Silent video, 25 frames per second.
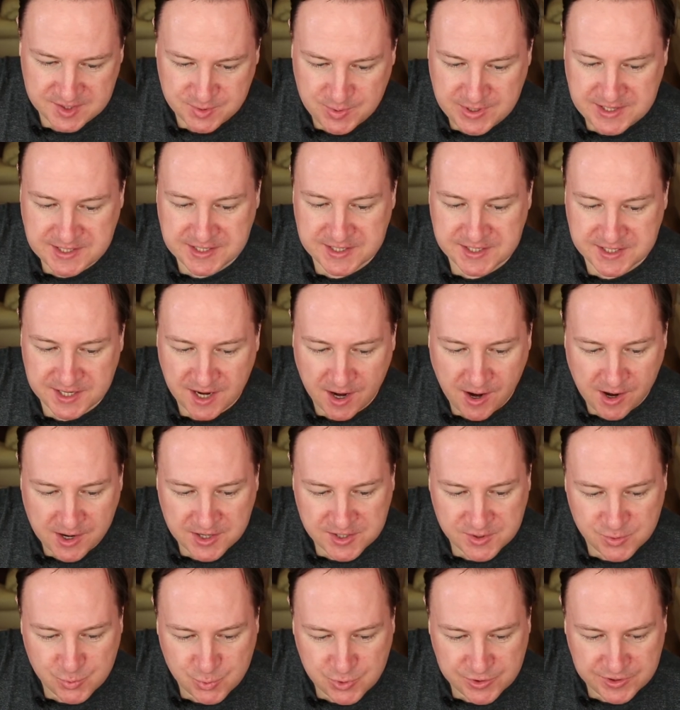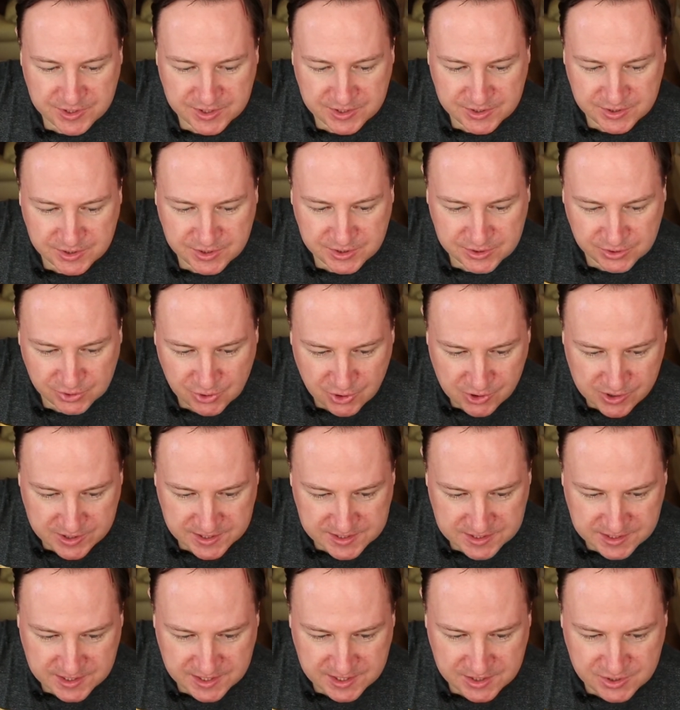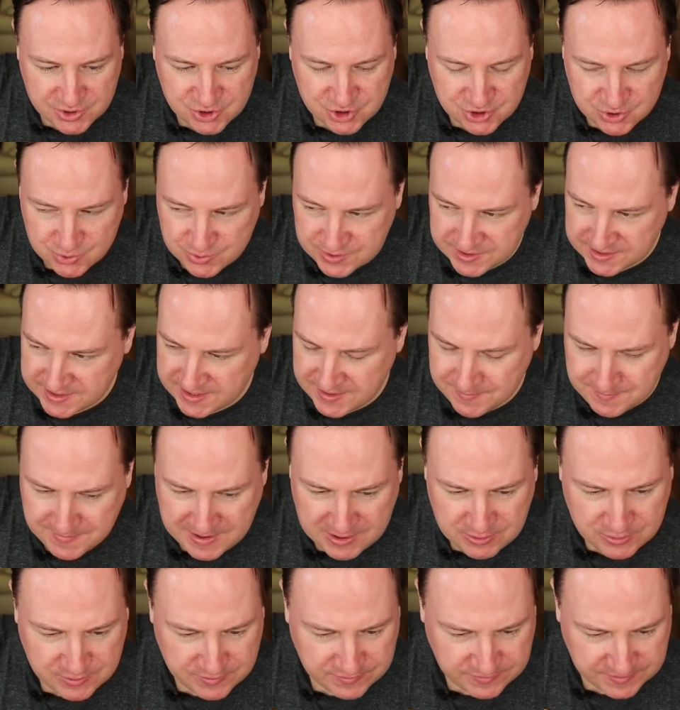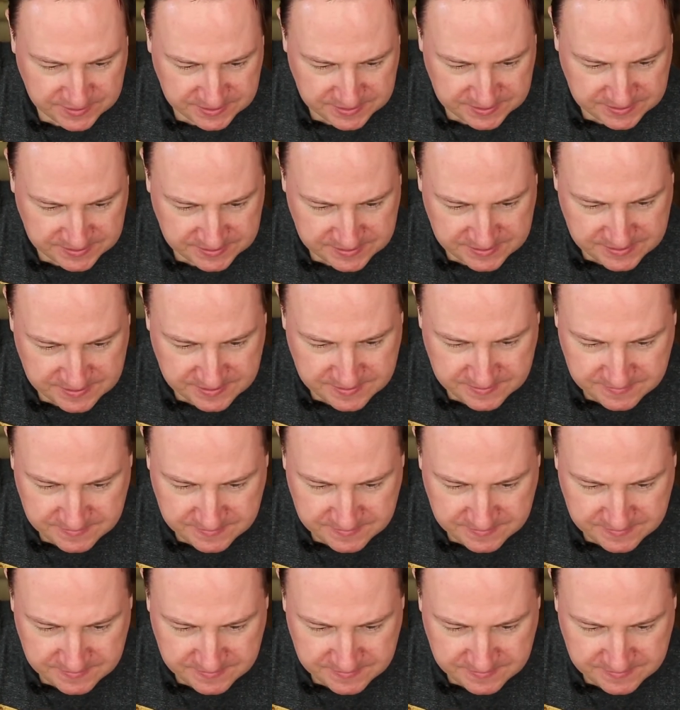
Sweet and tart with a gloriously juicy mouthfeel.